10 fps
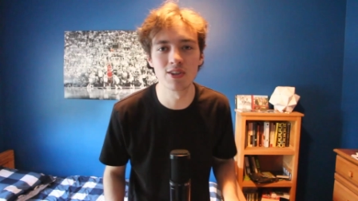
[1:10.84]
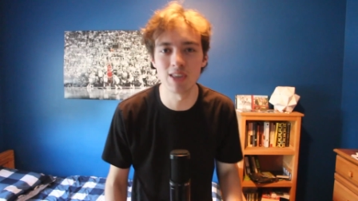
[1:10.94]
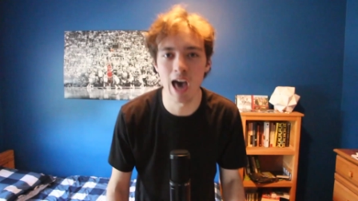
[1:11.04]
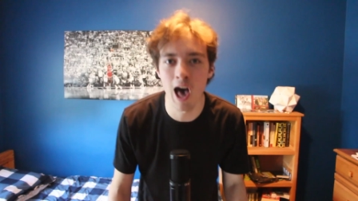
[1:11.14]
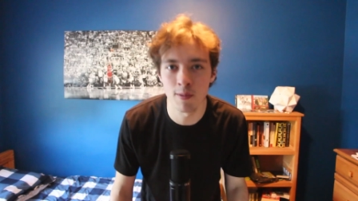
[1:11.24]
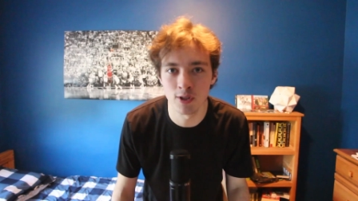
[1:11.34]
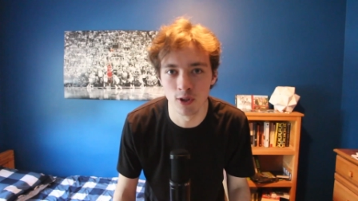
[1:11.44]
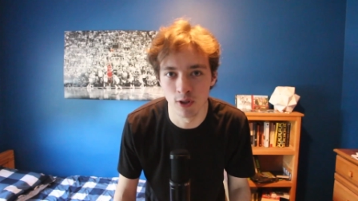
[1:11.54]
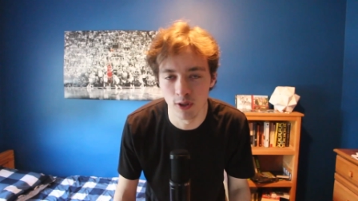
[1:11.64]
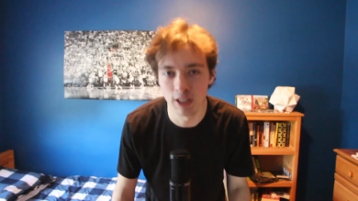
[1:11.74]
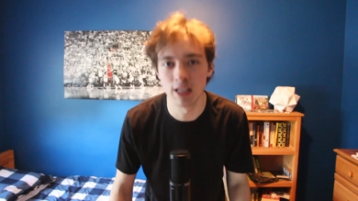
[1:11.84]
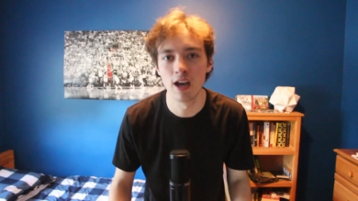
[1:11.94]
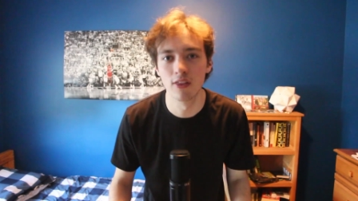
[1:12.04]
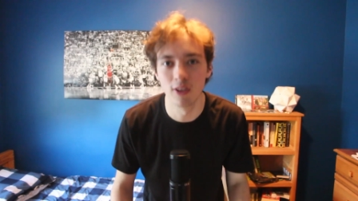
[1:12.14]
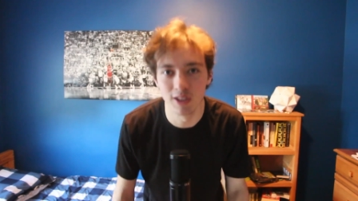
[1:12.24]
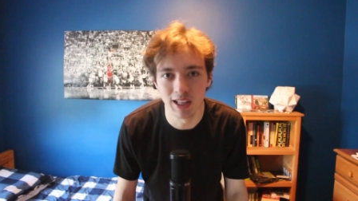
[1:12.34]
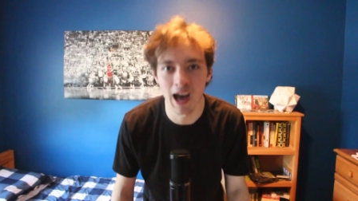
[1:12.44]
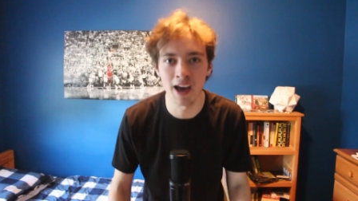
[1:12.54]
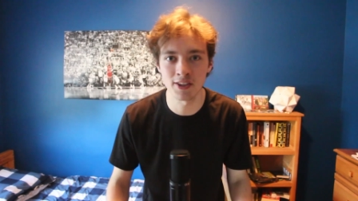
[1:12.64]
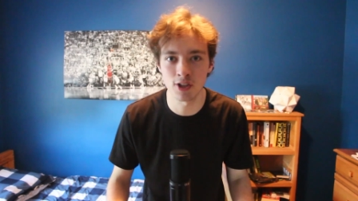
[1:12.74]
is absolutely the
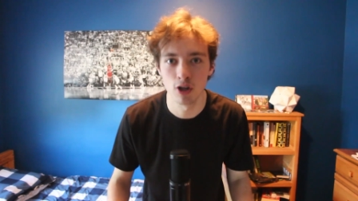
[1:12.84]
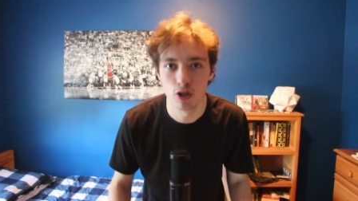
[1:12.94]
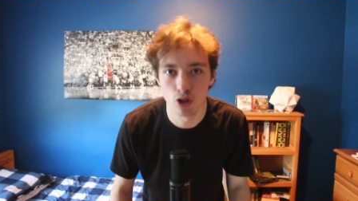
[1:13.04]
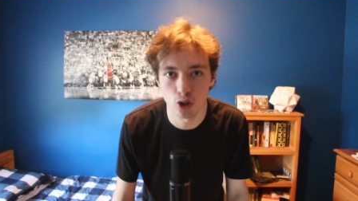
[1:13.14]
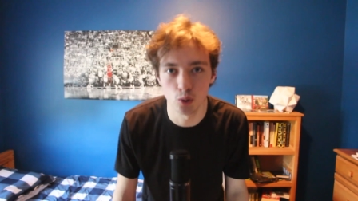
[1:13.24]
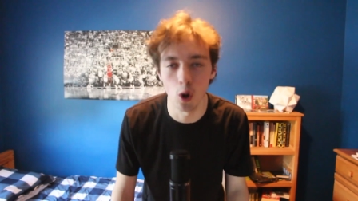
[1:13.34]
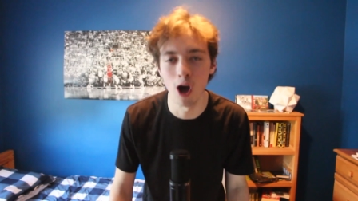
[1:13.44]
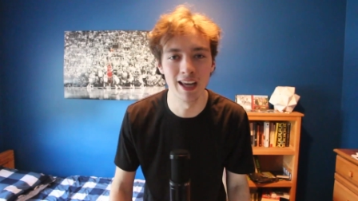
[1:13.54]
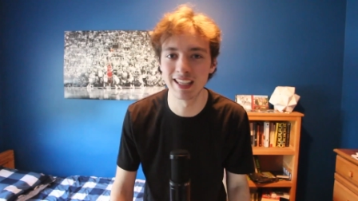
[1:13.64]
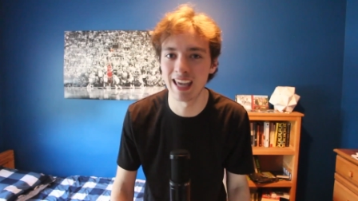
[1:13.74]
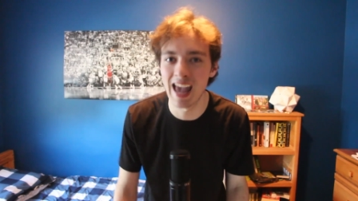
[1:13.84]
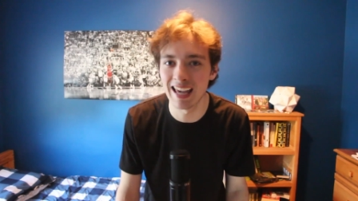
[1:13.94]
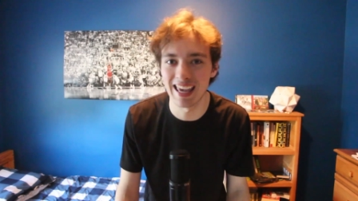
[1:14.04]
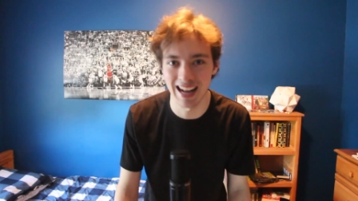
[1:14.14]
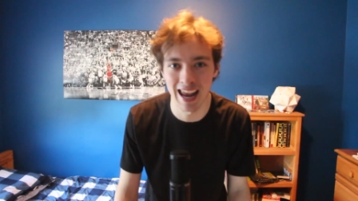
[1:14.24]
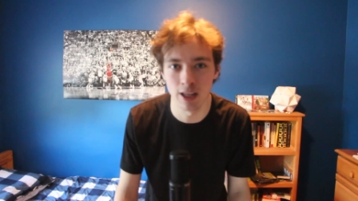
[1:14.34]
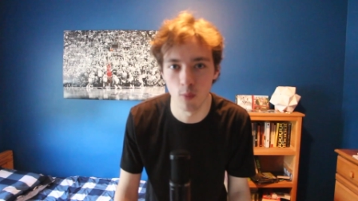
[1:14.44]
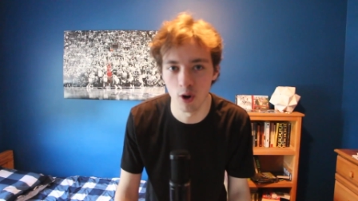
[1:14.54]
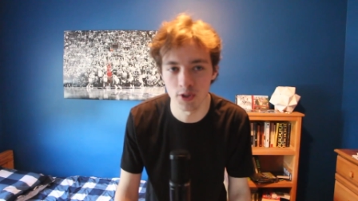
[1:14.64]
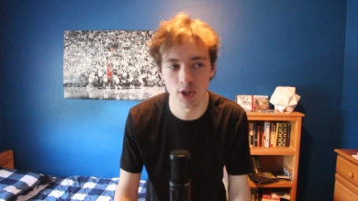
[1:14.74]
last straw. It can't get any
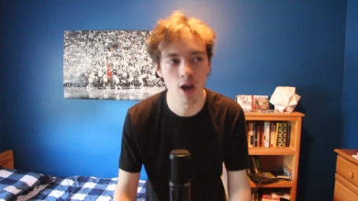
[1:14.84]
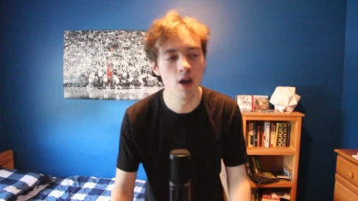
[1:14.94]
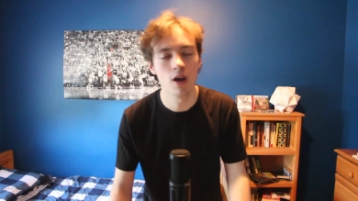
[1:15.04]
worse.